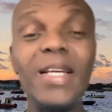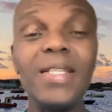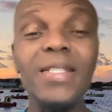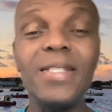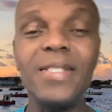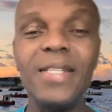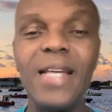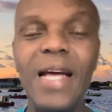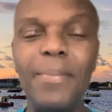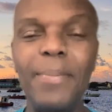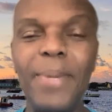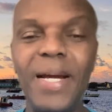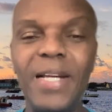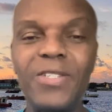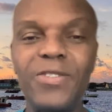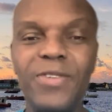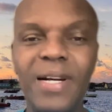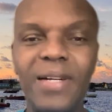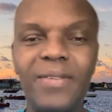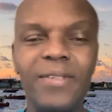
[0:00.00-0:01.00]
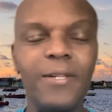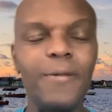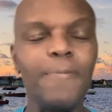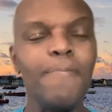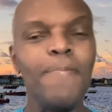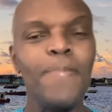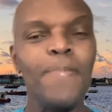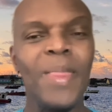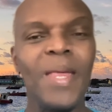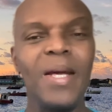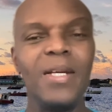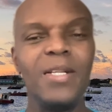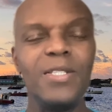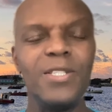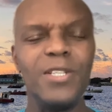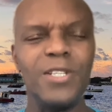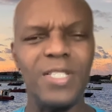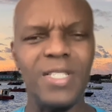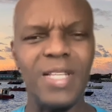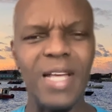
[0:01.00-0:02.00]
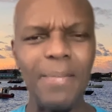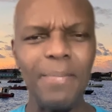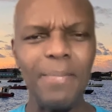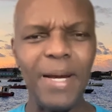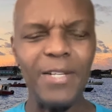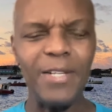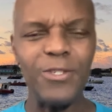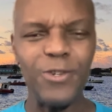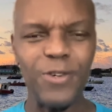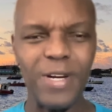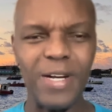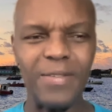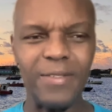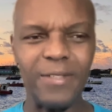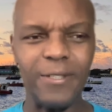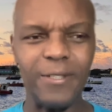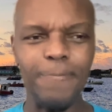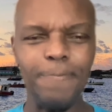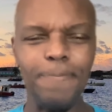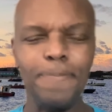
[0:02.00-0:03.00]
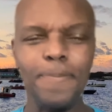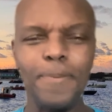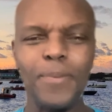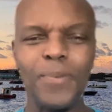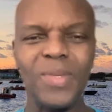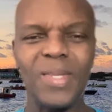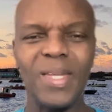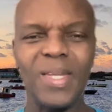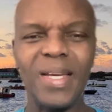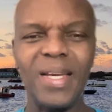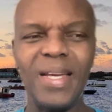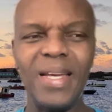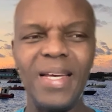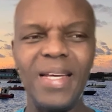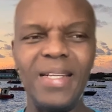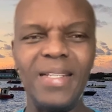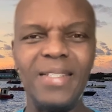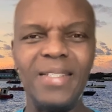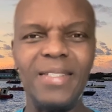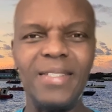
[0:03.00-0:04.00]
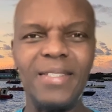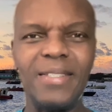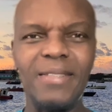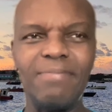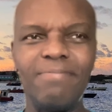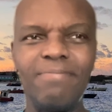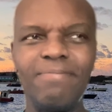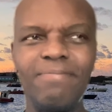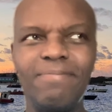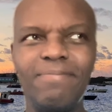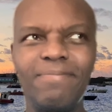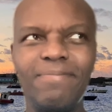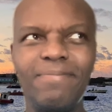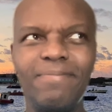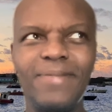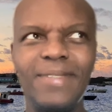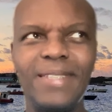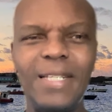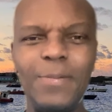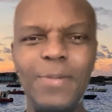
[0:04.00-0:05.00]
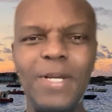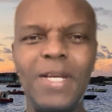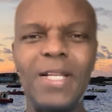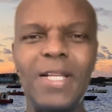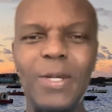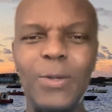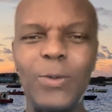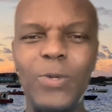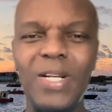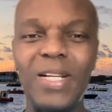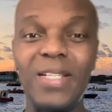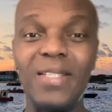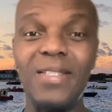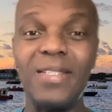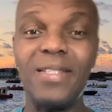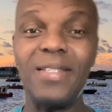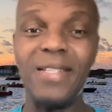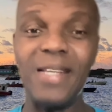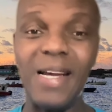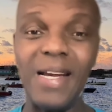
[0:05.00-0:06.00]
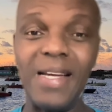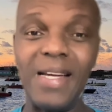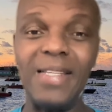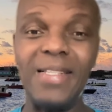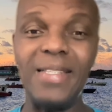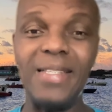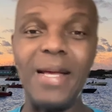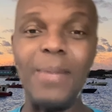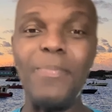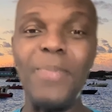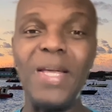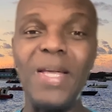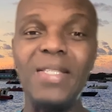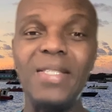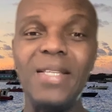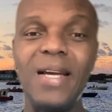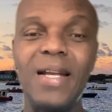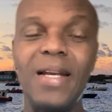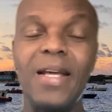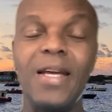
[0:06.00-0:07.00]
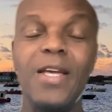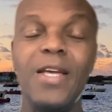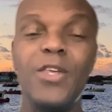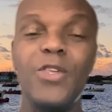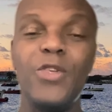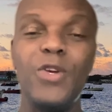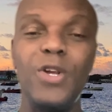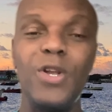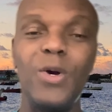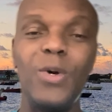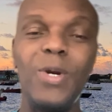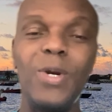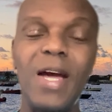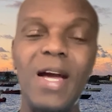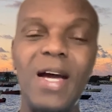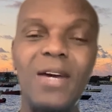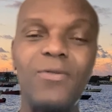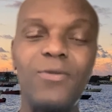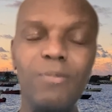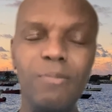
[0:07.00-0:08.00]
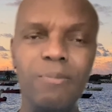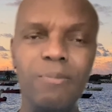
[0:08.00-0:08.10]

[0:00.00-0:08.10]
is standby travel? So standby travel is typically what it says. That means that you don't have,